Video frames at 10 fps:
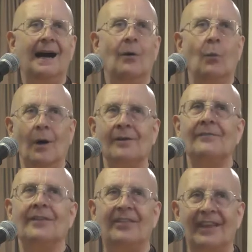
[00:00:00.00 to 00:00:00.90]
one of
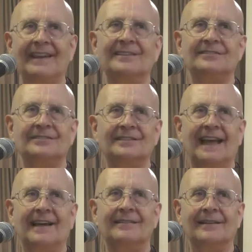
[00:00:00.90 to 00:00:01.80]
the things
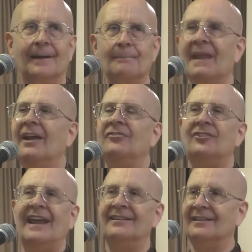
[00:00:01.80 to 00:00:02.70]
that
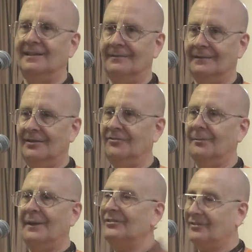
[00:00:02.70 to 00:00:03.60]
chanting is the
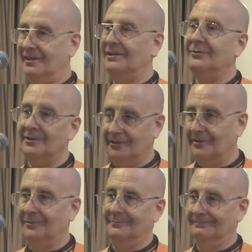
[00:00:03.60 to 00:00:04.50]
best thing you can do